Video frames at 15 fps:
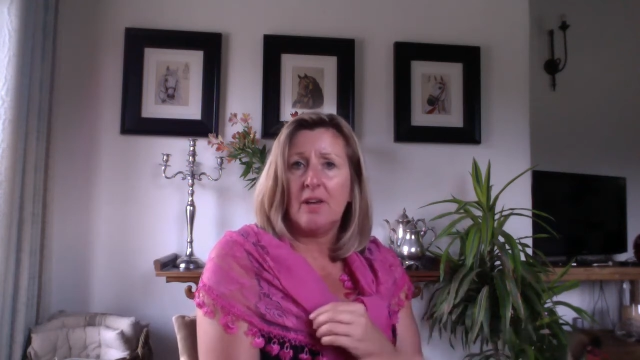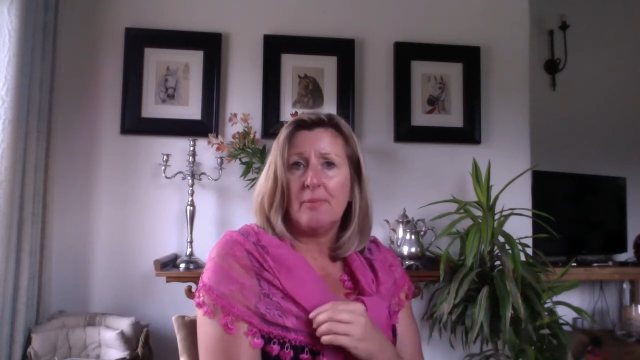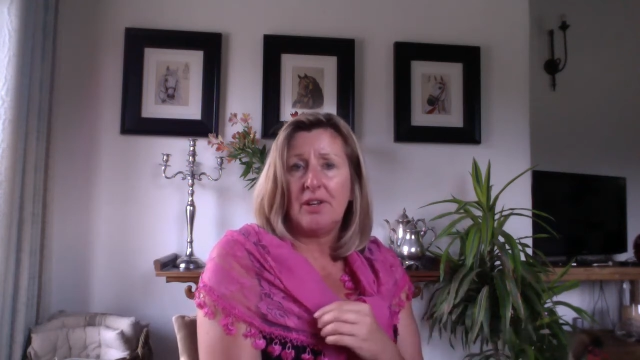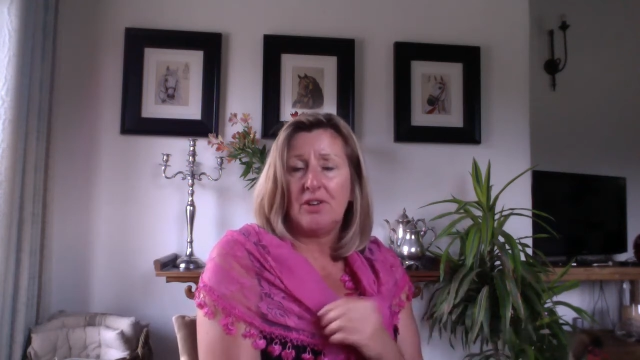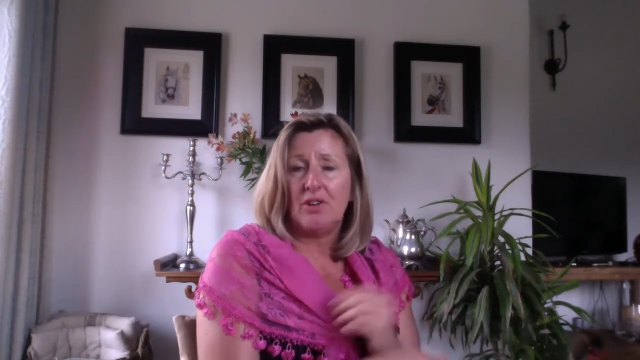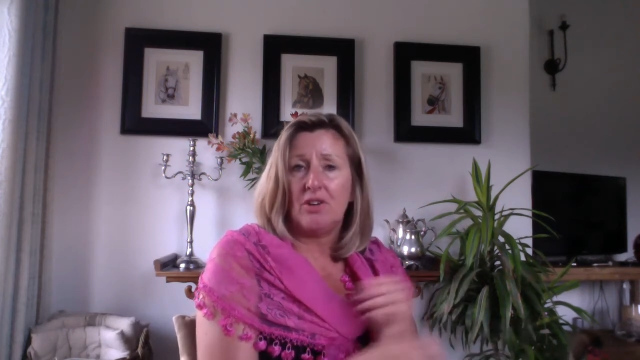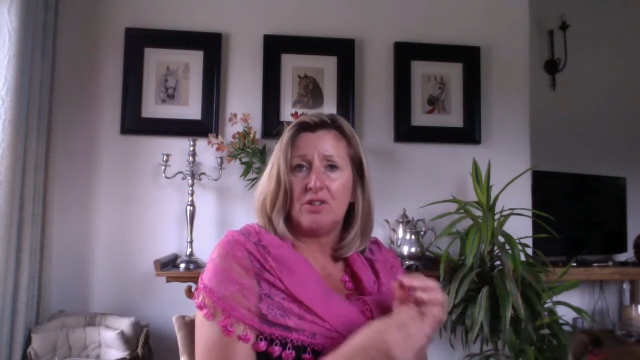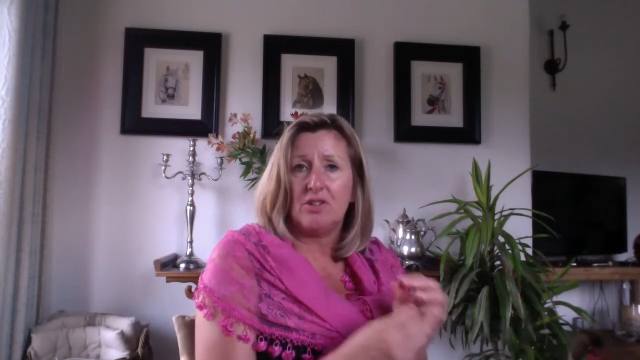my
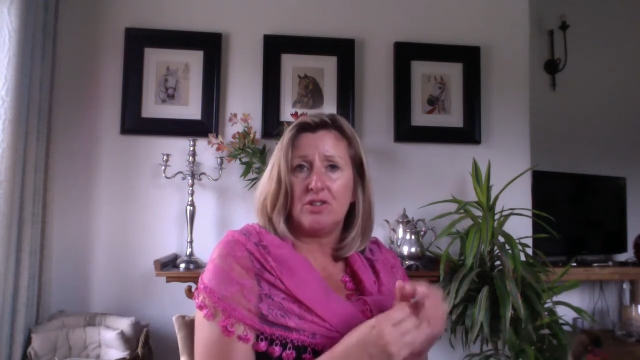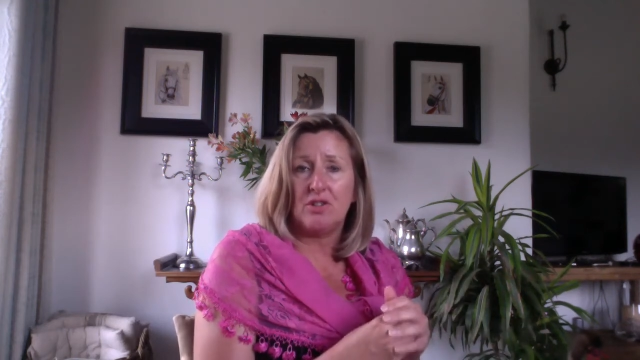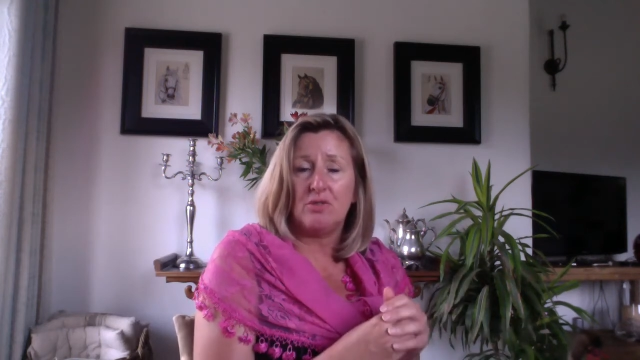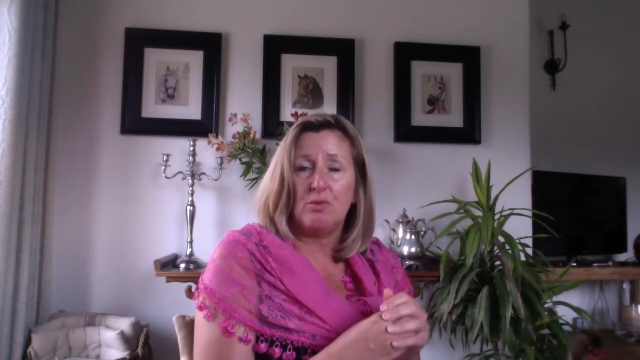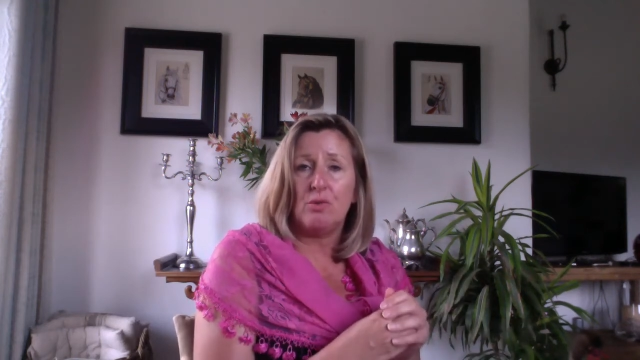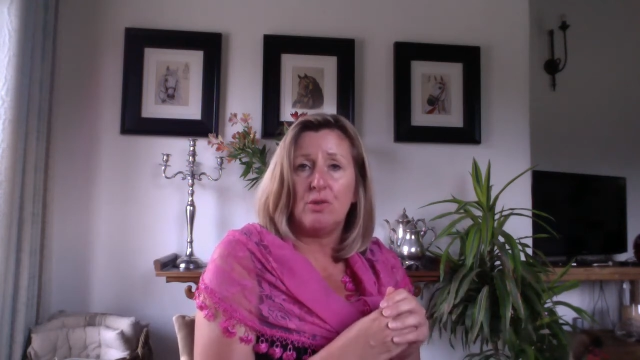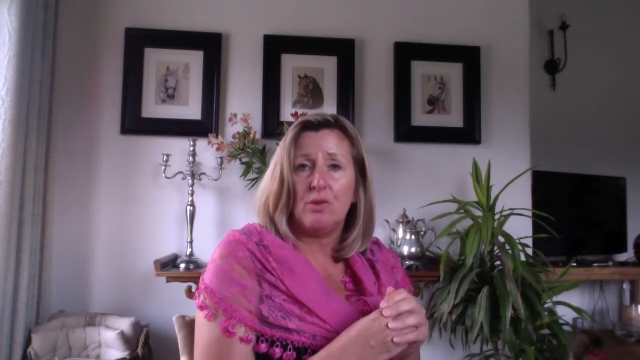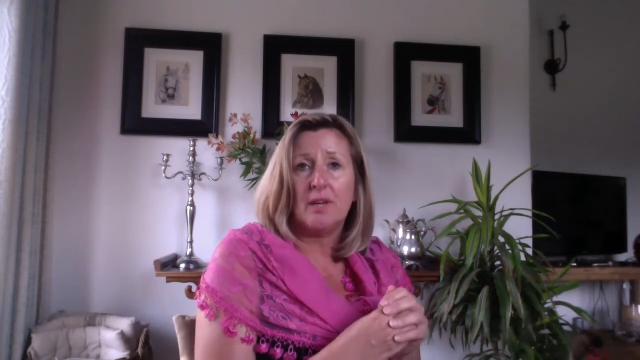dog's just
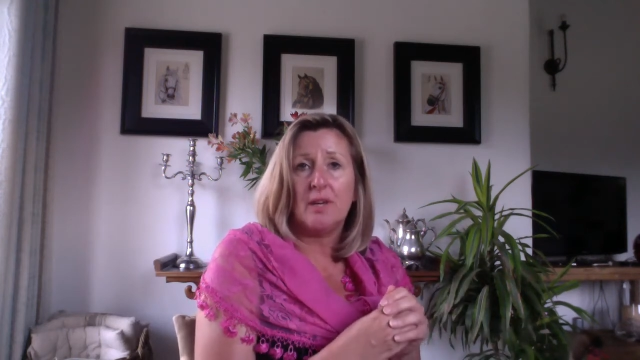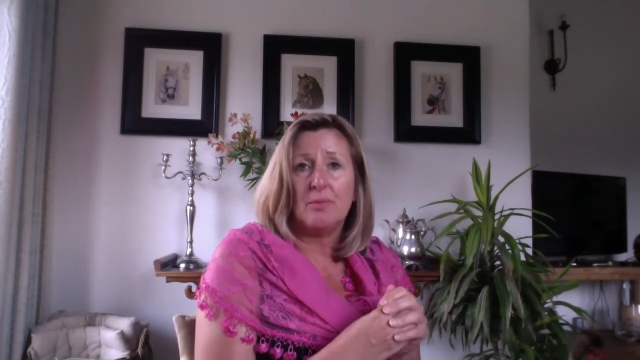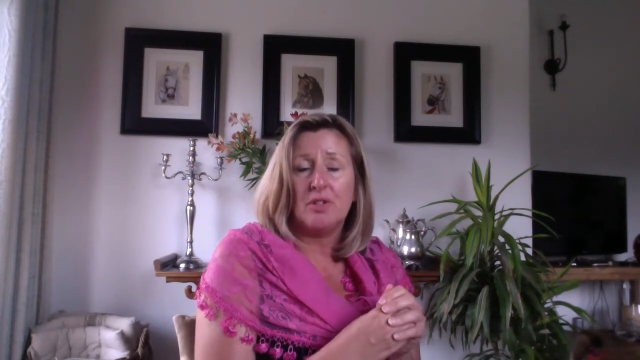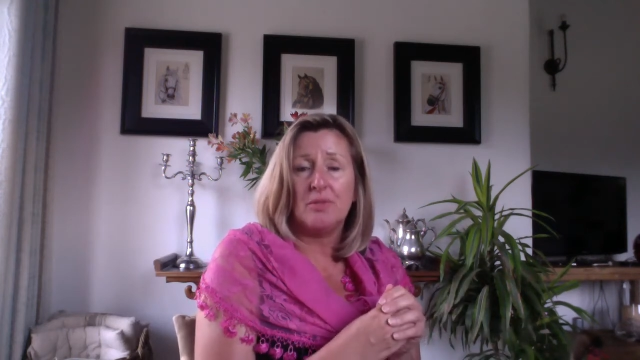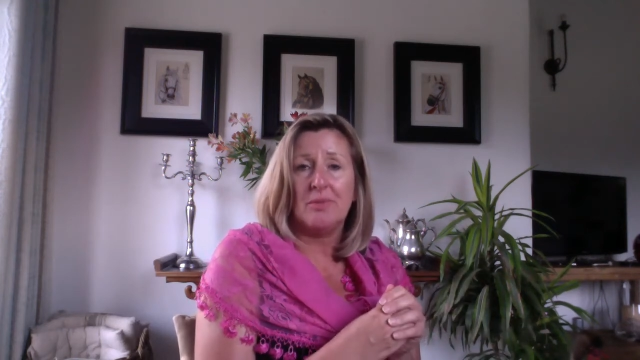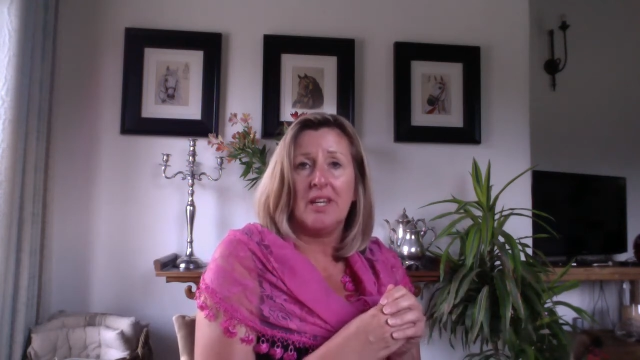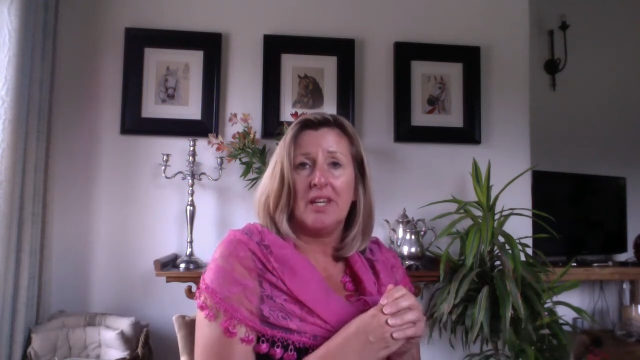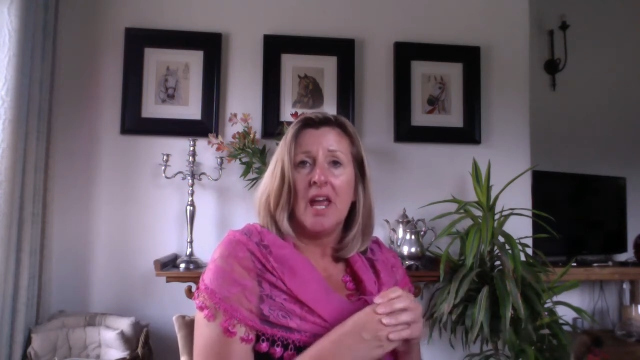walked up to
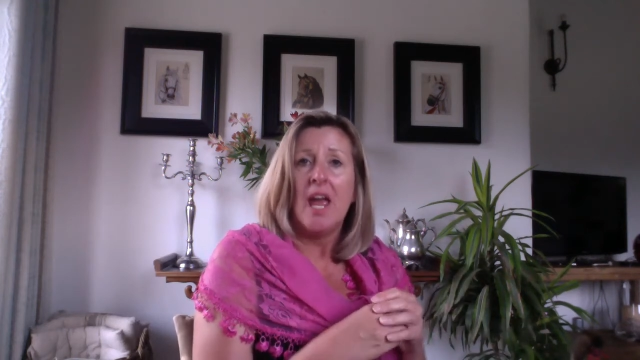me,